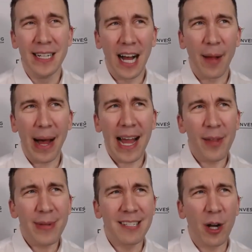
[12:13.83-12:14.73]
Uh, Maya, let
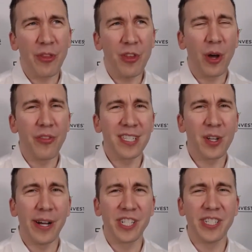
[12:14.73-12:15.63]
me start with you on this
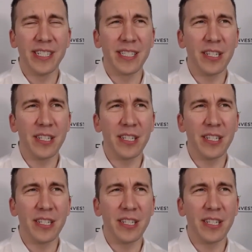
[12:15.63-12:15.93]
question is,